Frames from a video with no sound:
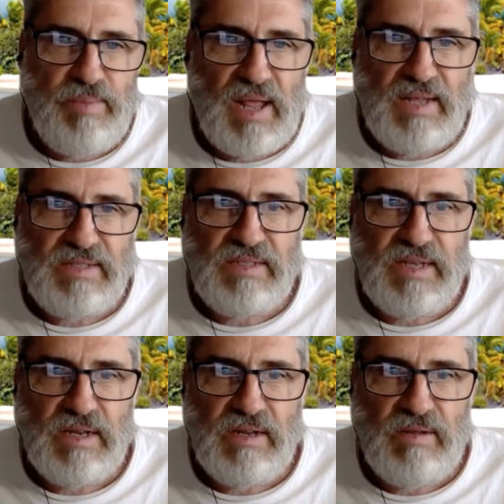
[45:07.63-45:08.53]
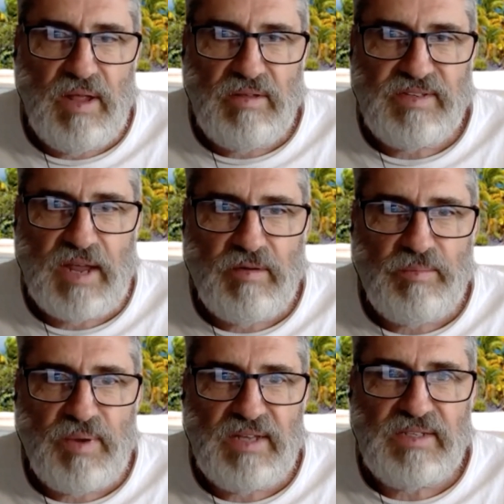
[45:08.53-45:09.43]
places,
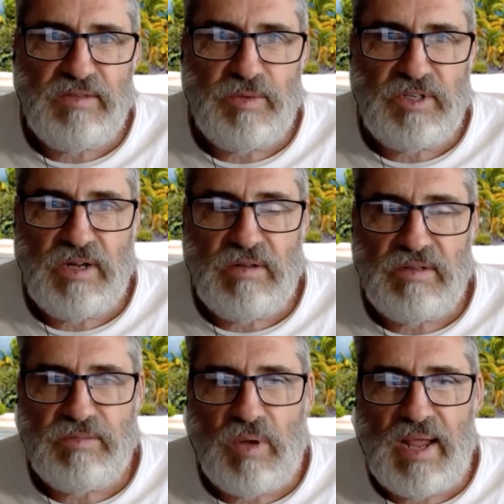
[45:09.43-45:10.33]
sacred places which are hills.